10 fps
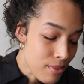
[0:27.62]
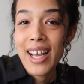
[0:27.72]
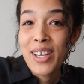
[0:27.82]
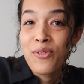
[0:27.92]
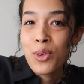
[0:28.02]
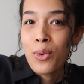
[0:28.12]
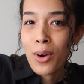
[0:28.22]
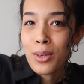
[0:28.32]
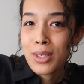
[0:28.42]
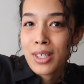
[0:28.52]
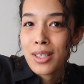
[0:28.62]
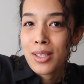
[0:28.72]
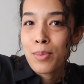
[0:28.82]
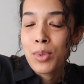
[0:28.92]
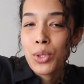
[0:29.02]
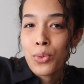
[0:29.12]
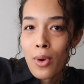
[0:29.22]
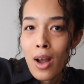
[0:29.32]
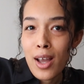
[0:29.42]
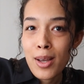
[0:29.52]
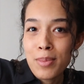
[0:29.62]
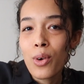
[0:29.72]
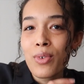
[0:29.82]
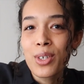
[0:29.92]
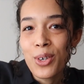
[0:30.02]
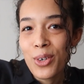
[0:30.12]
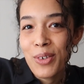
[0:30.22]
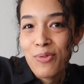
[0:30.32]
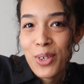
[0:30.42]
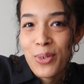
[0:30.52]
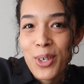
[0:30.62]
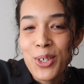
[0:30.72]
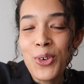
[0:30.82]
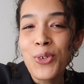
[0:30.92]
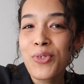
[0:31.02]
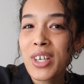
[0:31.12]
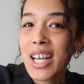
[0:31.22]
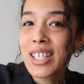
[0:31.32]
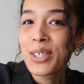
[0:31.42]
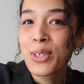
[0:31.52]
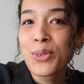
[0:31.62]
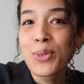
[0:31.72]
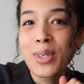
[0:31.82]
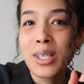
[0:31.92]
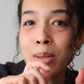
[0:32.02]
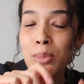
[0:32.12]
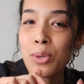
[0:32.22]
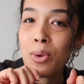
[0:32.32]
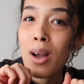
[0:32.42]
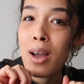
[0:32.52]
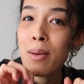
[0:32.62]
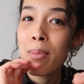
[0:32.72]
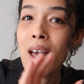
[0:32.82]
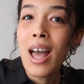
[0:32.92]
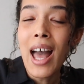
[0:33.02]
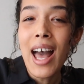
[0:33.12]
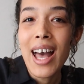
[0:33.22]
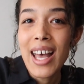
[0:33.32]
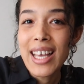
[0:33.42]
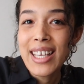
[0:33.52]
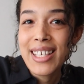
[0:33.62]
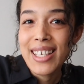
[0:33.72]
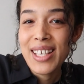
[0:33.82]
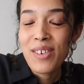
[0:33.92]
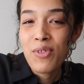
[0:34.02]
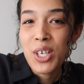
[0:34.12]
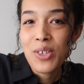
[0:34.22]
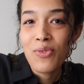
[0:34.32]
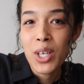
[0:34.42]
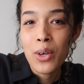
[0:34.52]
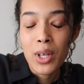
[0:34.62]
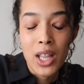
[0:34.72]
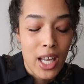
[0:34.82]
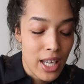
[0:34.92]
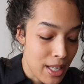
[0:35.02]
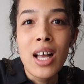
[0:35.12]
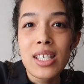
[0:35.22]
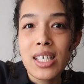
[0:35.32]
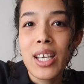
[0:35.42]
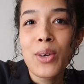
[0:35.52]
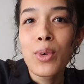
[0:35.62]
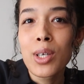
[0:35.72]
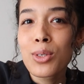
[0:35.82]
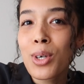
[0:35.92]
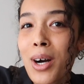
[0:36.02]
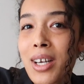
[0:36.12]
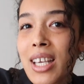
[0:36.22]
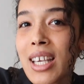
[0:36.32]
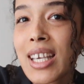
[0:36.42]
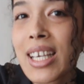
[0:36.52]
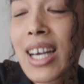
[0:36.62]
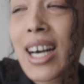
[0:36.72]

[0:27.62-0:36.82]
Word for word: And if you aren't subscribed or returning viewer, don't forget to subscribe and give this video a like. Today we are talking